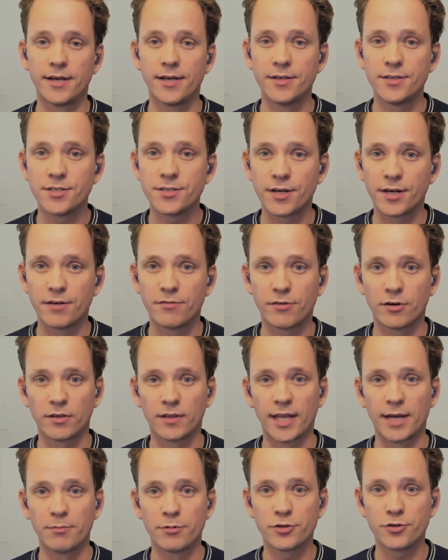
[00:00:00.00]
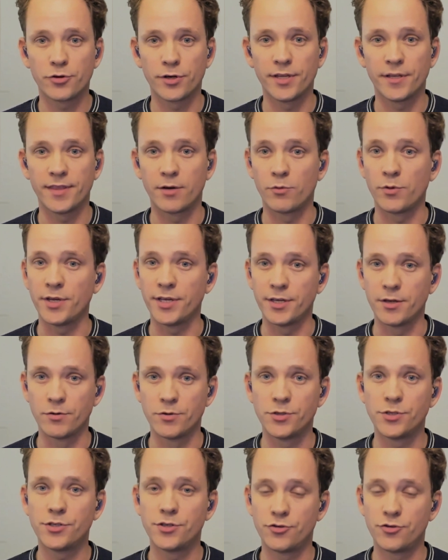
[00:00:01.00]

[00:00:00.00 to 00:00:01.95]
inside of our laboratory that we use